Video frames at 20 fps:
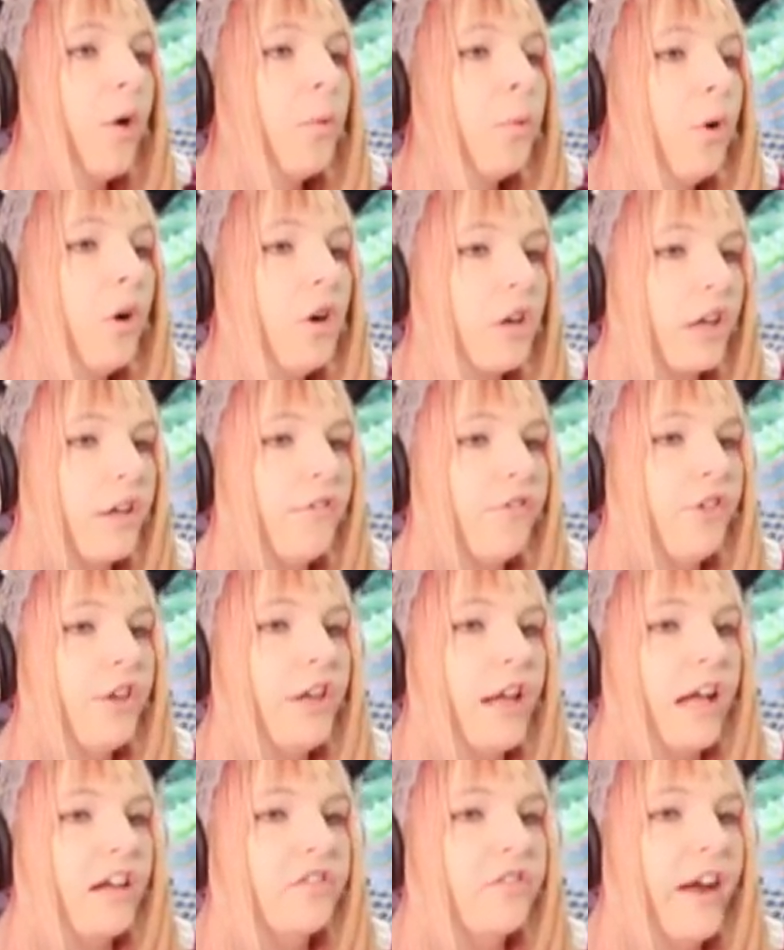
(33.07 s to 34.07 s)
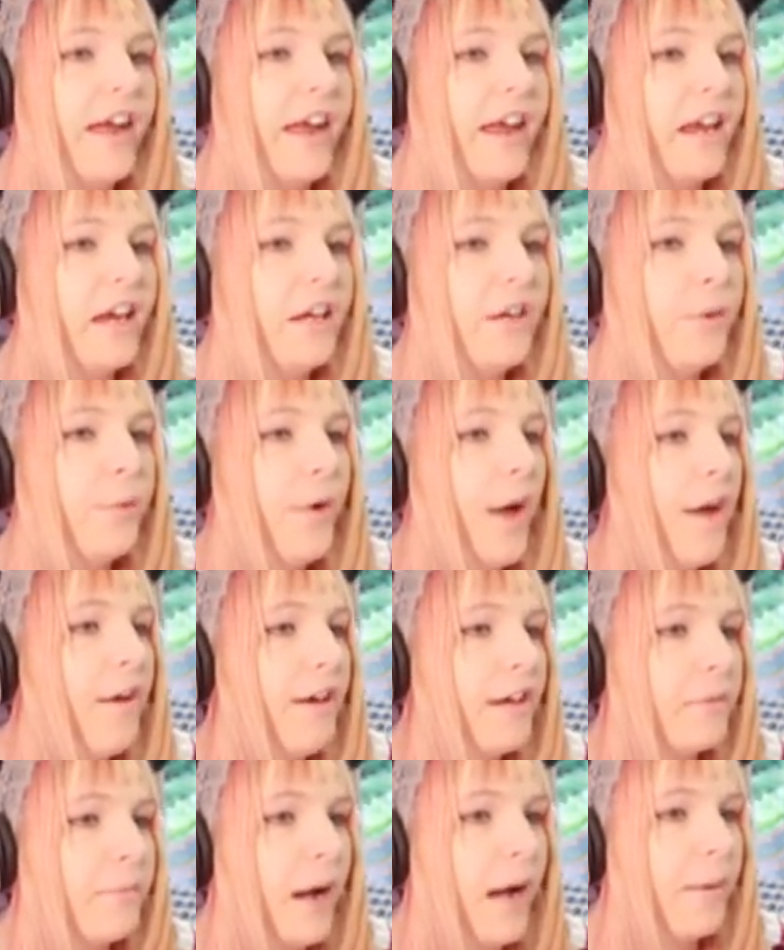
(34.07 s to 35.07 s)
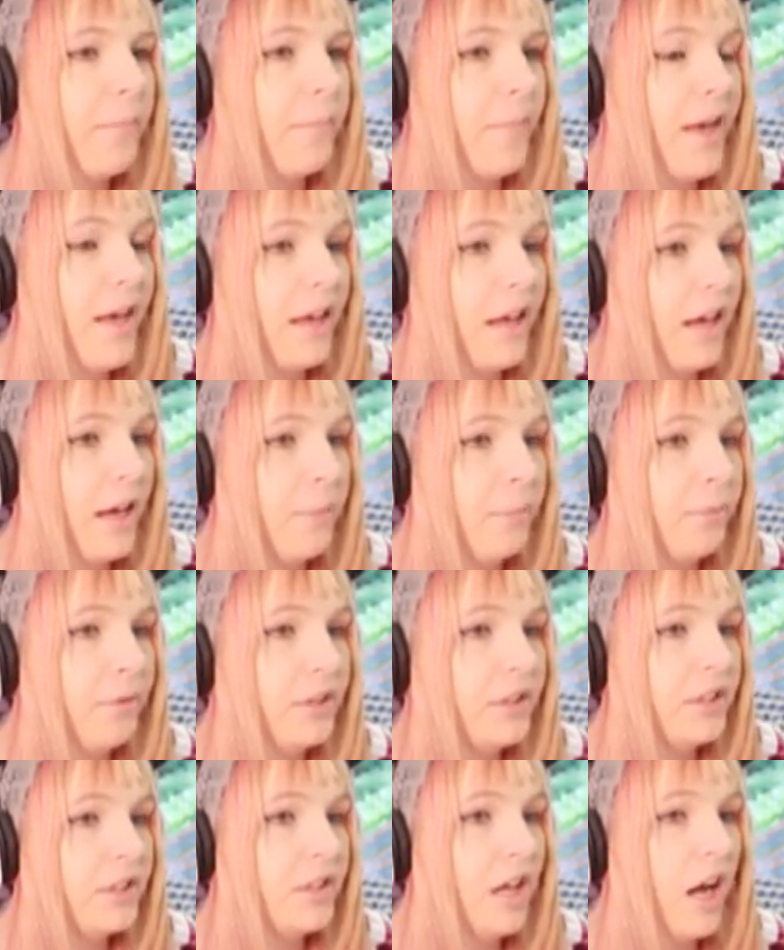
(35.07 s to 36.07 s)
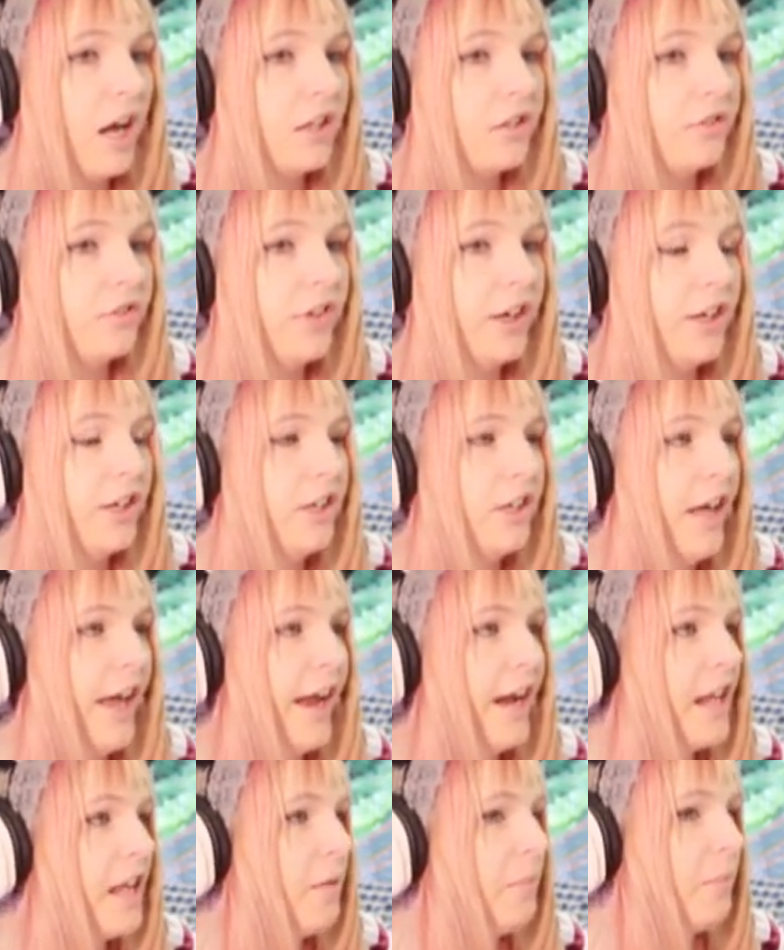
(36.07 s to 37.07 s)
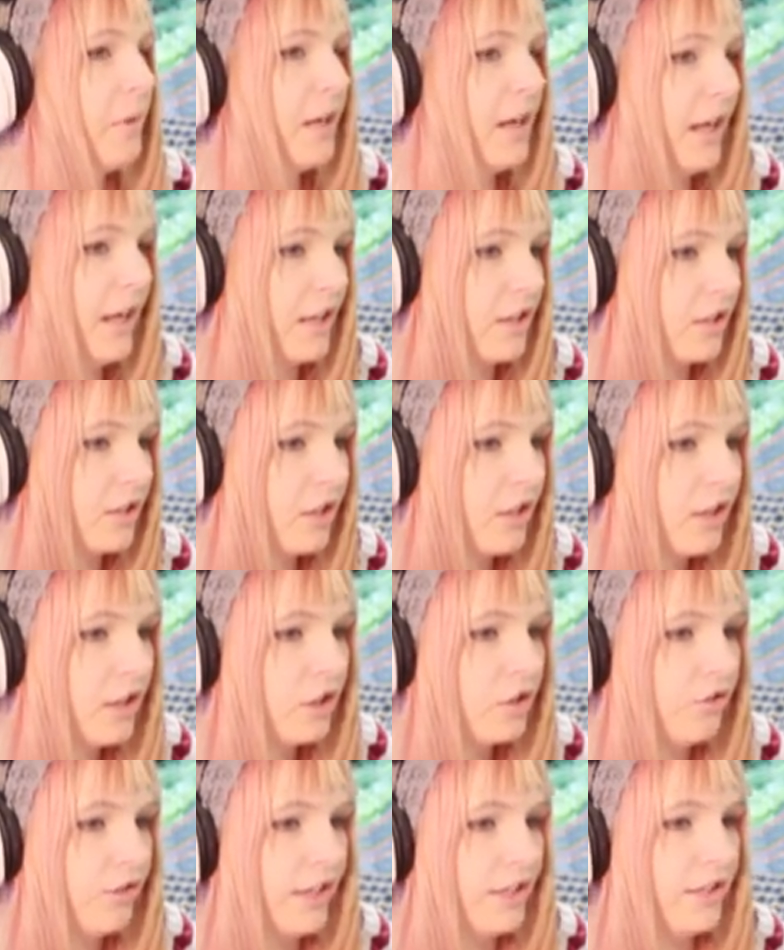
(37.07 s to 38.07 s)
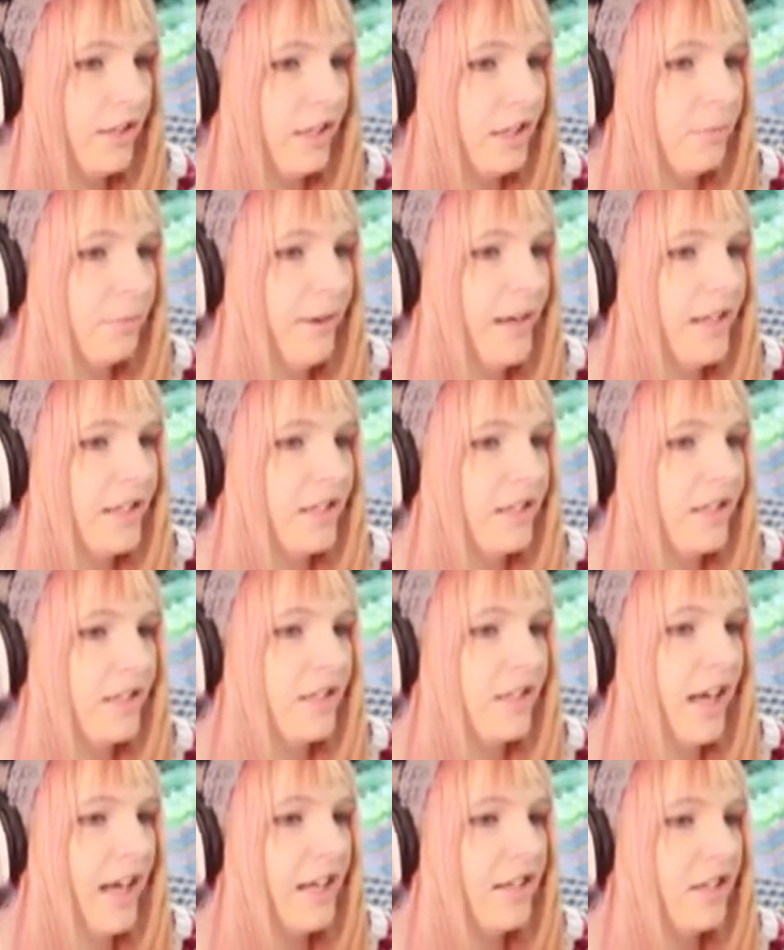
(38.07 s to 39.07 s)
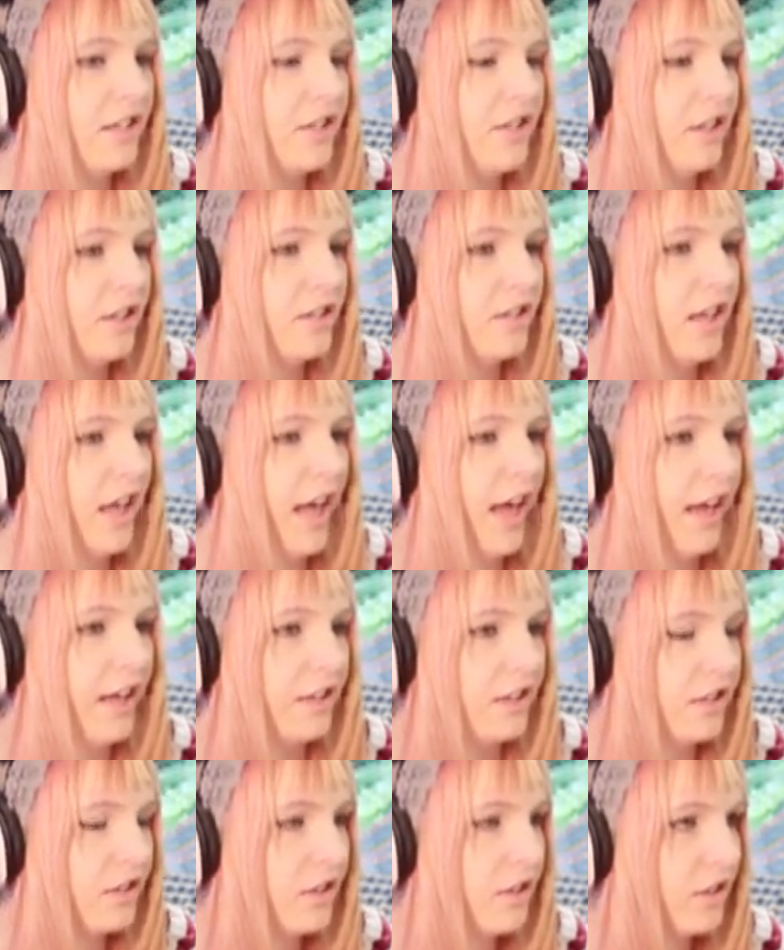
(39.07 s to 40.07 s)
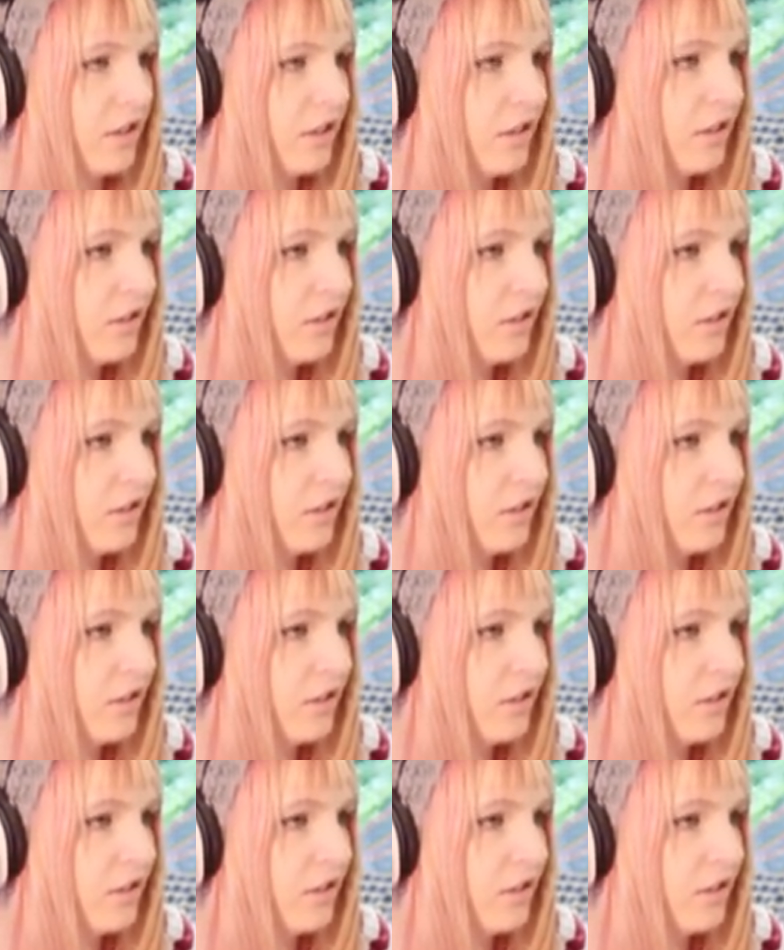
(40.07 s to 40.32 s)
Walking through that rain, worried my makeup would start running any minute. Just express dancing success.